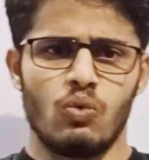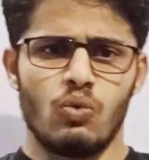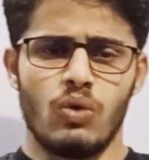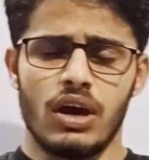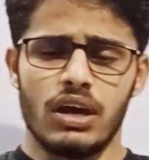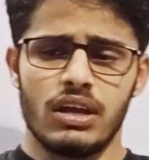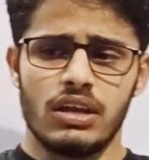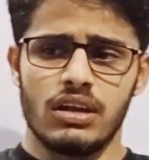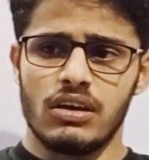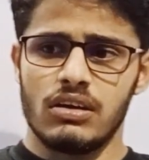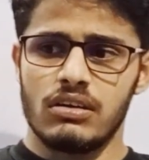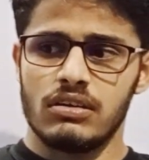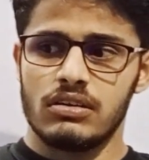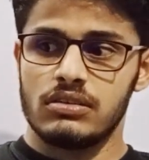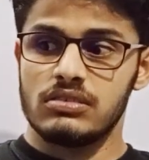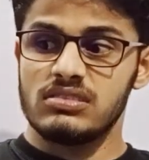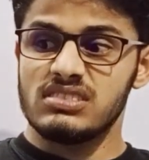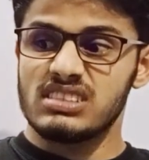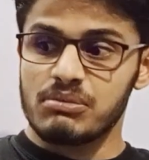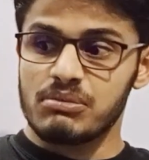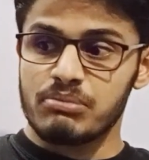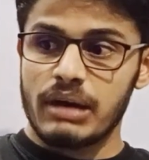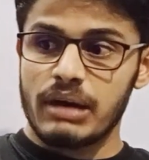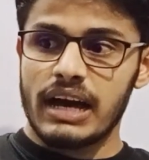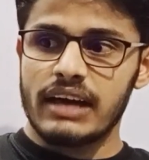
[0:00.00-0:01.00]
Why not
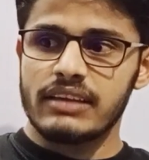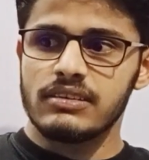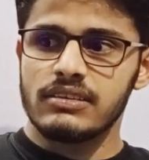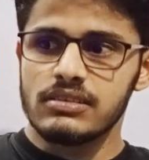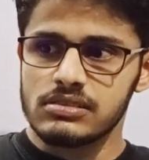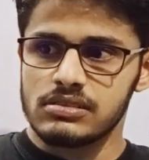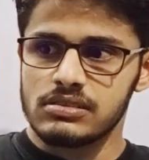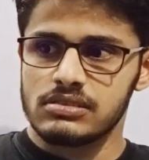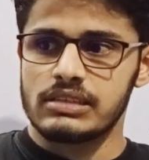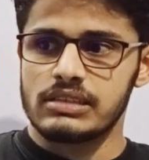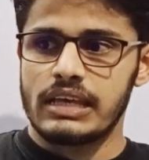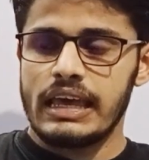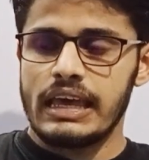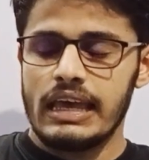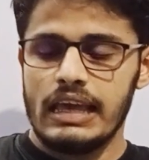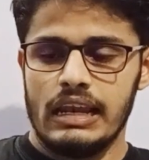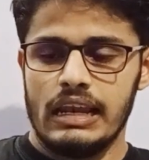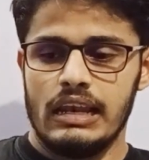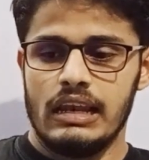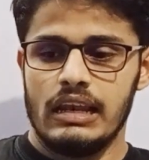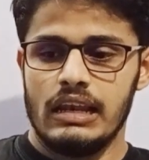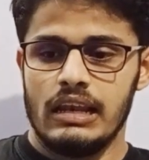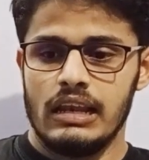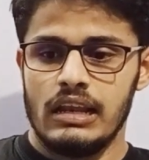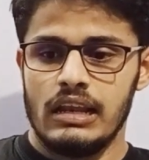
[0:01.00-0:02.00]
some other
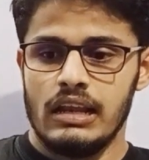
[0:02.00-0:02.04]
scale